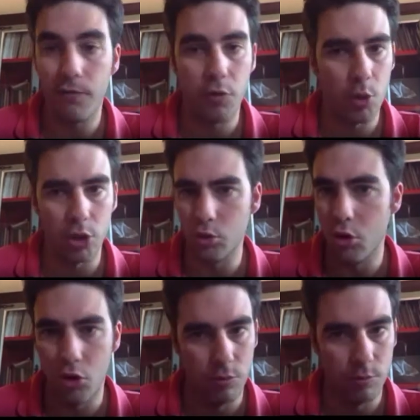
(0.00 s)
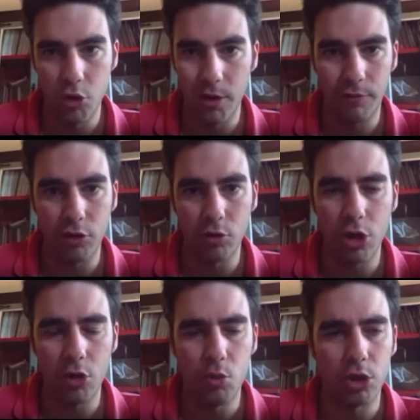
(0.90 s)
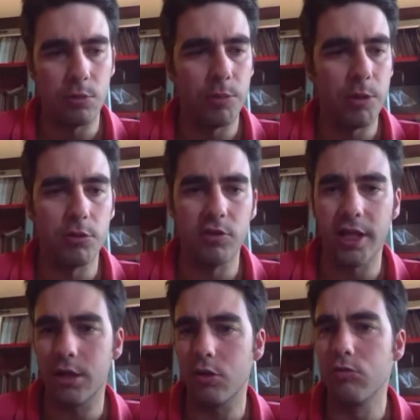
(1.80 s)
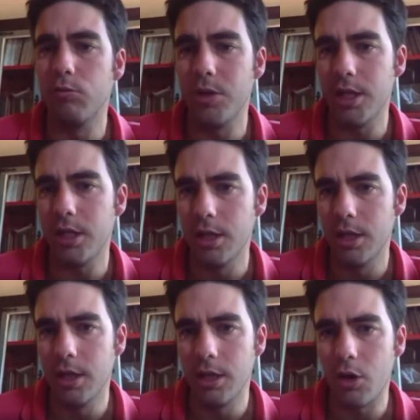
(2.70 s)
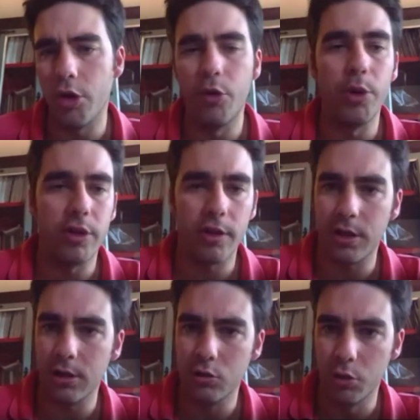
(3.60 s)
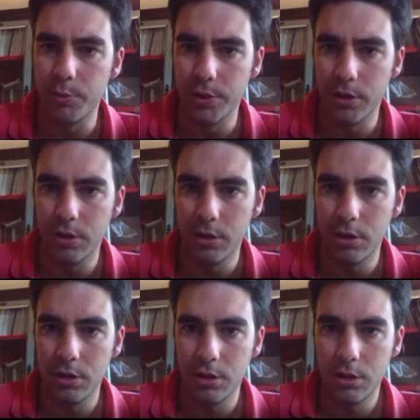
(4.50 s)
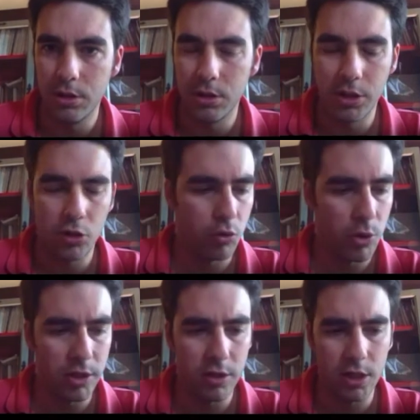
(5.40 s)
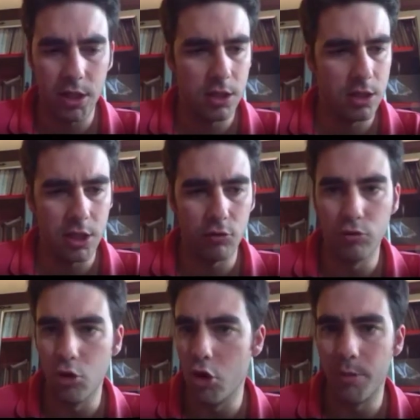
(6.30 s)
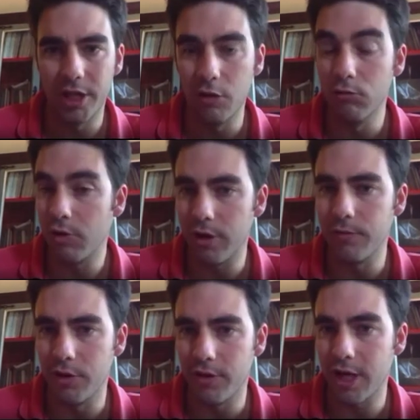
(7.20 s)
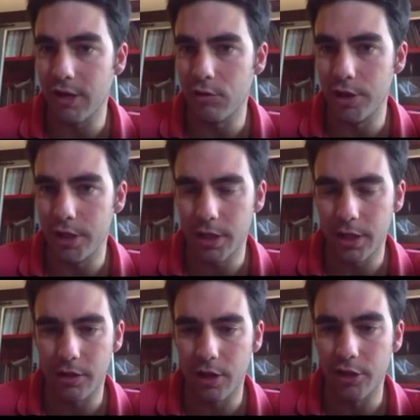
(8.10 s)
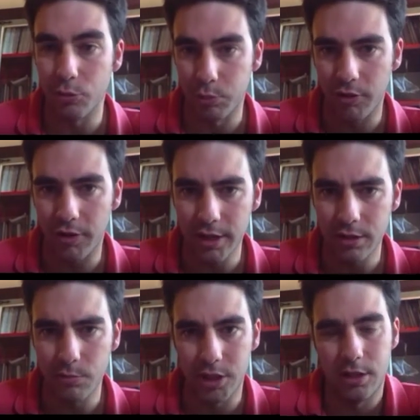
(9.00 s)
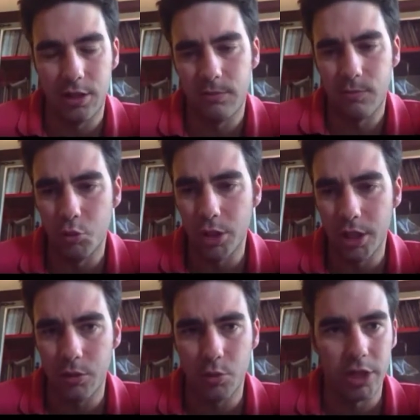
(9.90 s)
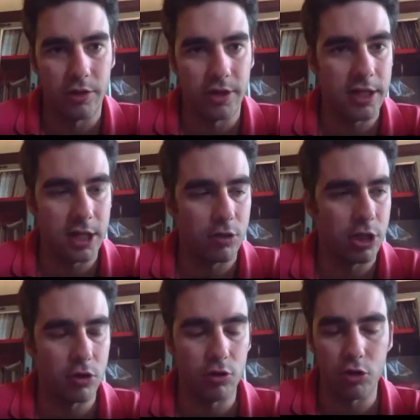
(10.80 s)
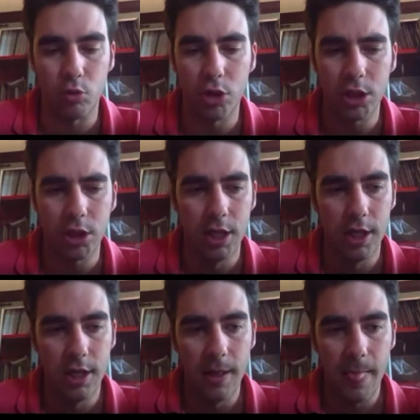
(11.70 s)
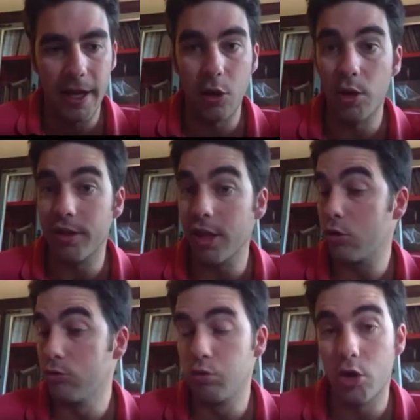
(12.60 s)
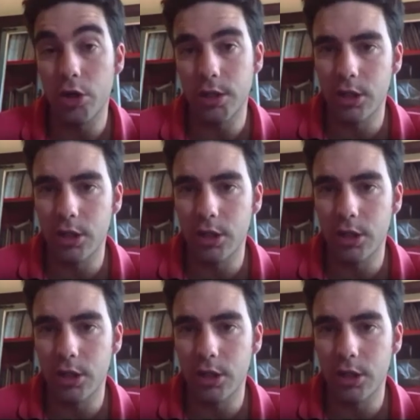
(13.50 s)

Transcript: if you want to go home, you are free to go, were the people that could be on a risk group. And those ones, they could go home and they will receive the salary as 100%, but we understand they cannot work. And the ones that could work,